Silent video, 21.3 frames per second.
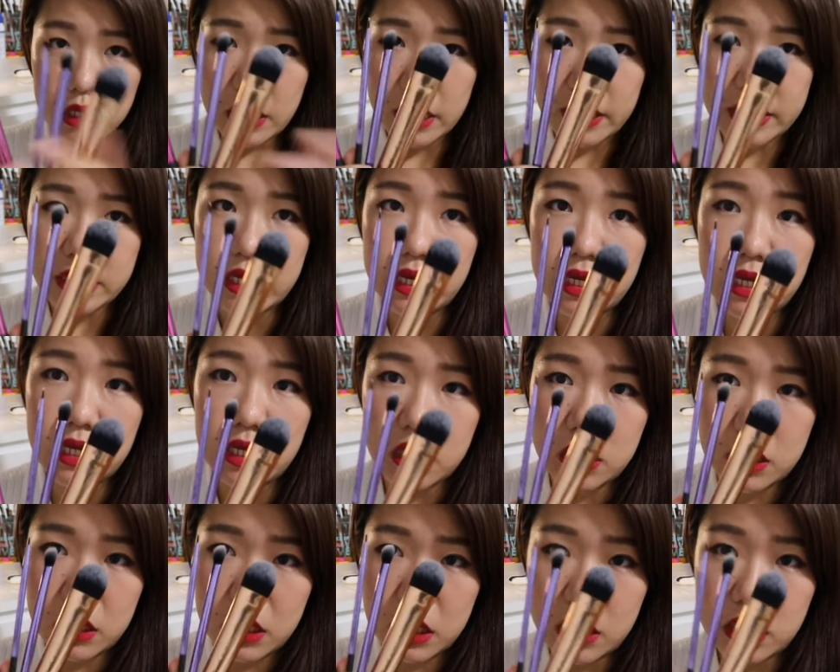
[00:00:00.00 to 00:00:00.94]
I
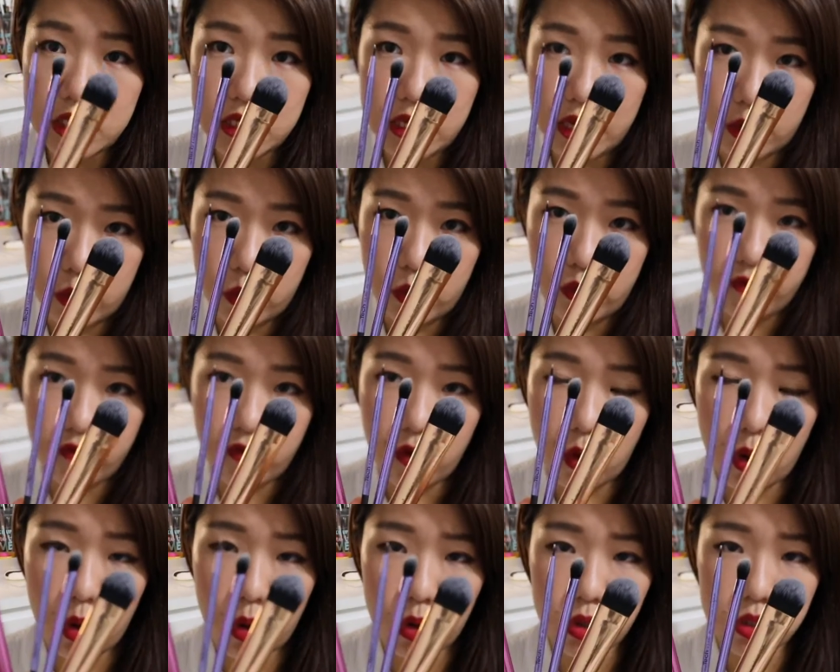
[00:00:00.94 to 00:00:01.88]
think these are good
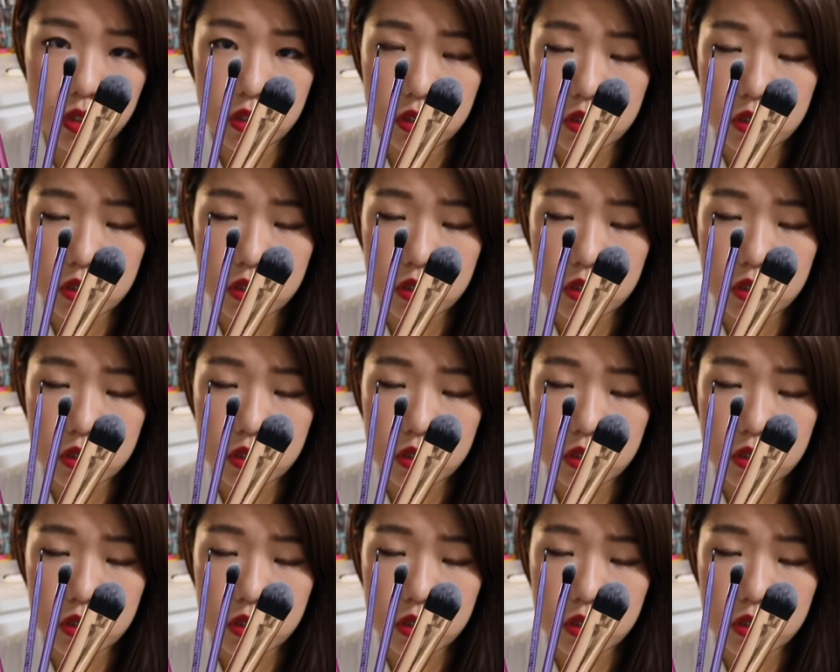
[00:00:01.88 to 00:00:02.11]
for